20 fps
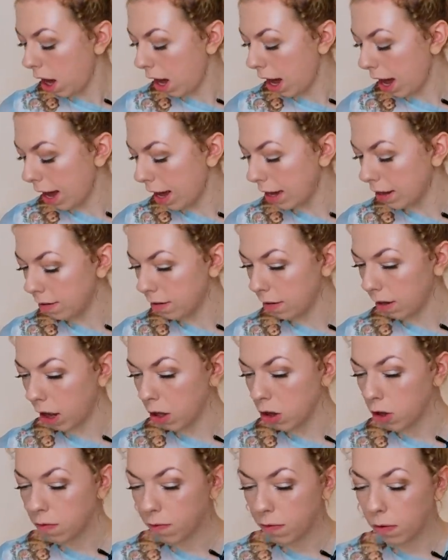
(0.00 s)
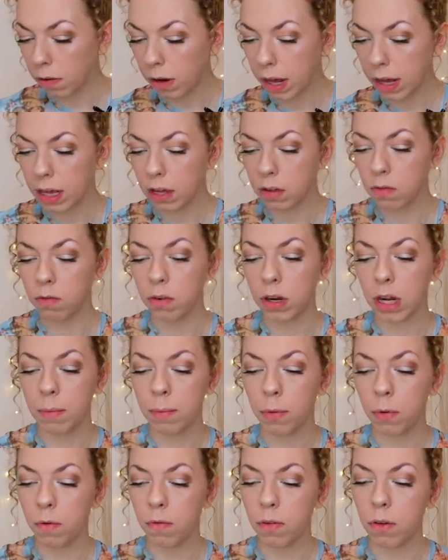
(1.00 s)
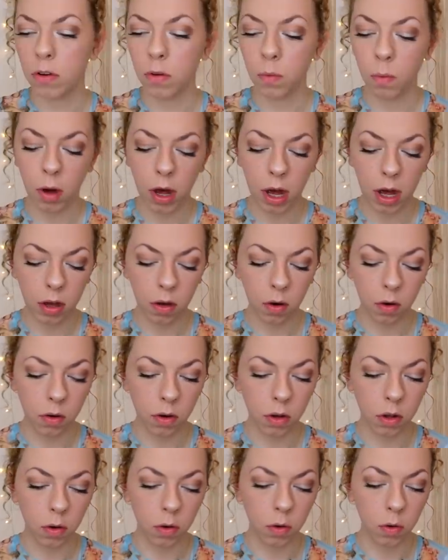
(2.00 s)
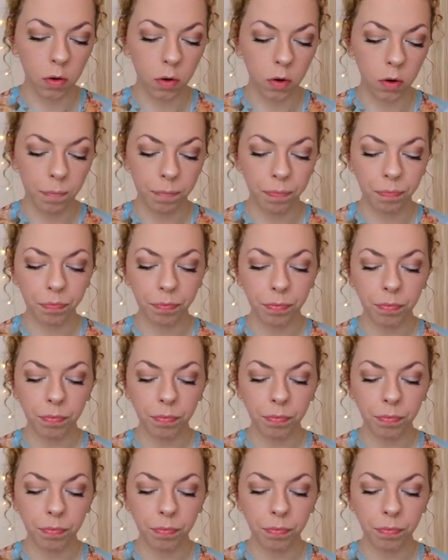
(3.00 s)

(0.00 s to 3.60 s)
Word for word: And I just feel like it's really important for you to work on your